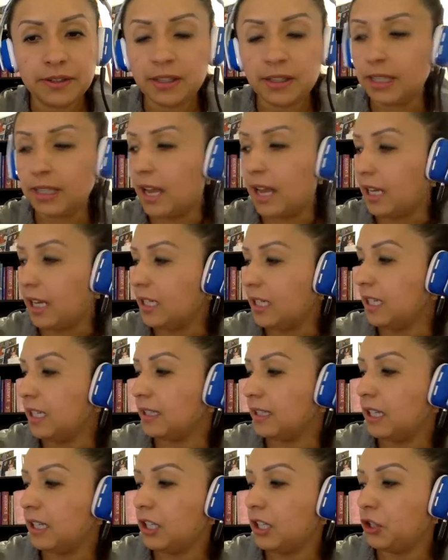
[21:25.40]
Like
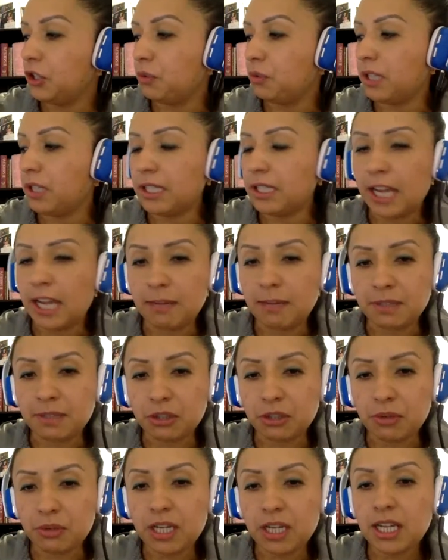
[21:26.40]
this, 3 times
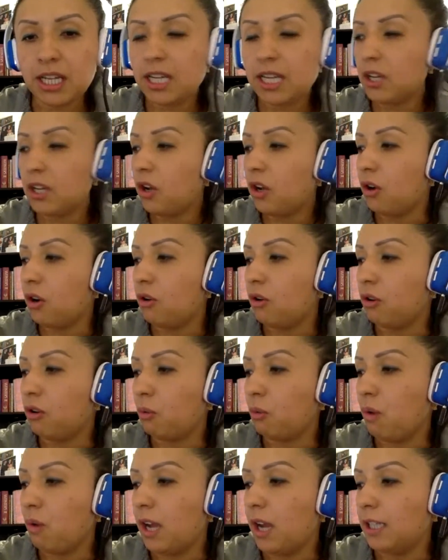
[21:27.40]
3 or
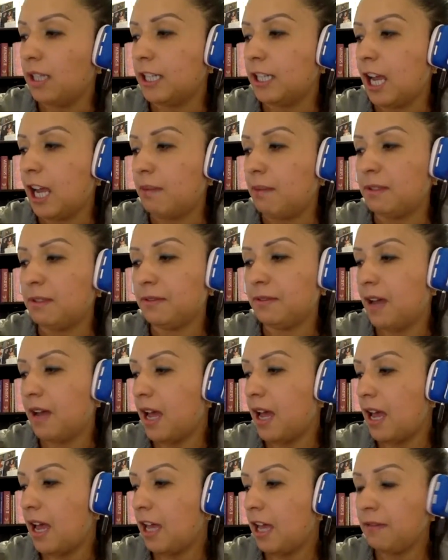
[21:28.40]
1 times
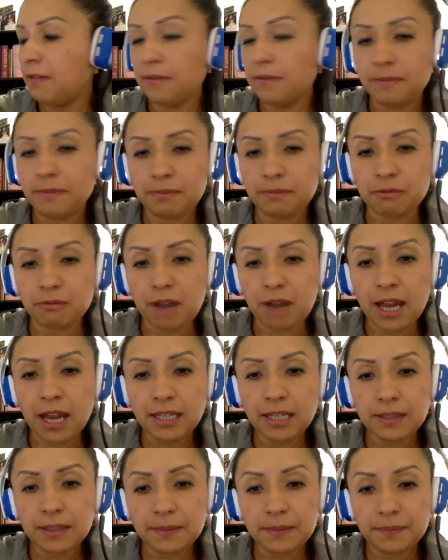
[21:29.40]
5,
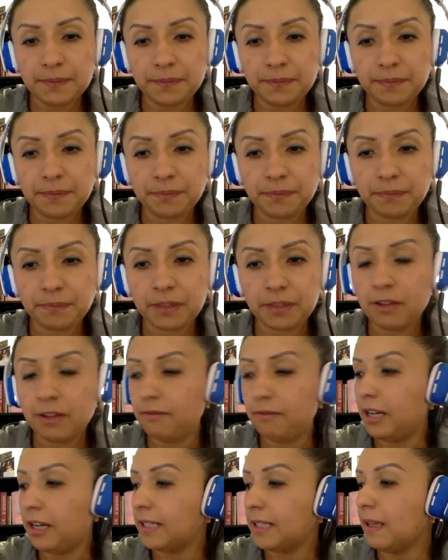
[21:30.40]
right?
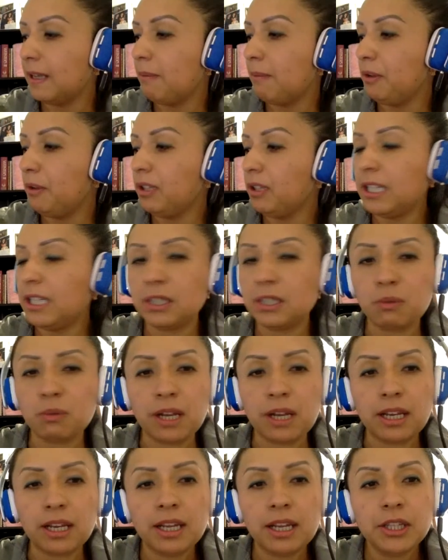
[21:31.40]
For example, this one,
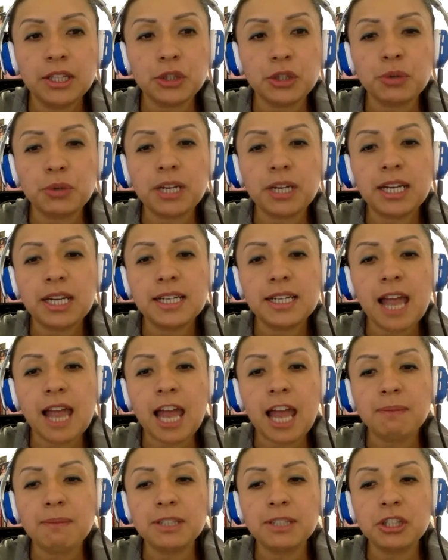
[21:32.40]
3
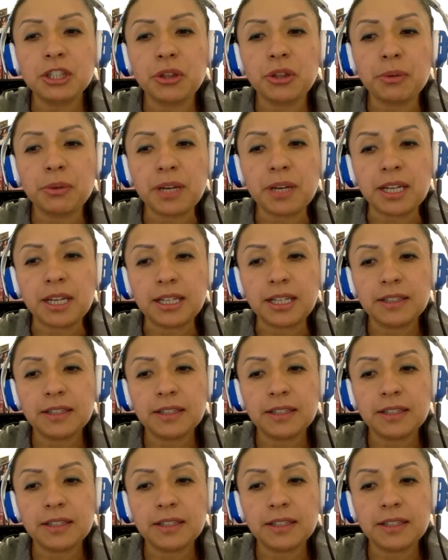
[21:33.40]
times 3.